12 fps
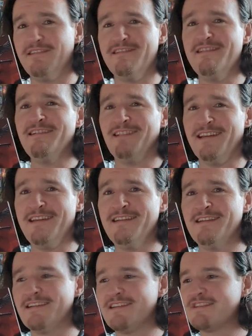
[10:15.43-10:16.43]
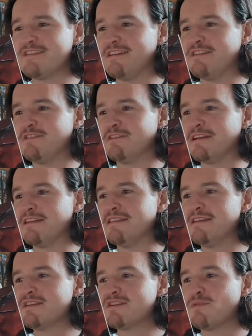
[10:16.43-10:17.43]
Nearly, said young
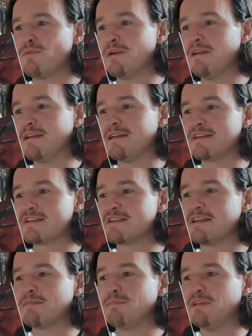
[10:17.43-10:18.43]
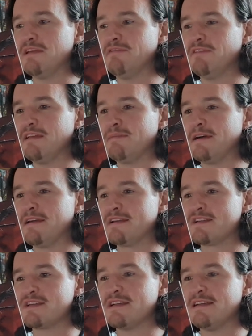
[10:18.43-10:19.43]
Indus, whirling his sling playfully by
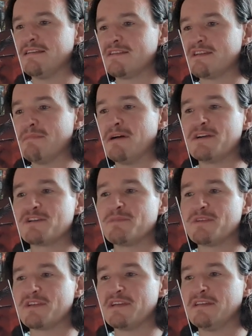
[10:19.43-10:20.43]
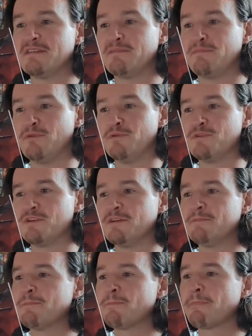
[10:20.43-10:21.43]
his side as he marched beside Pilcher.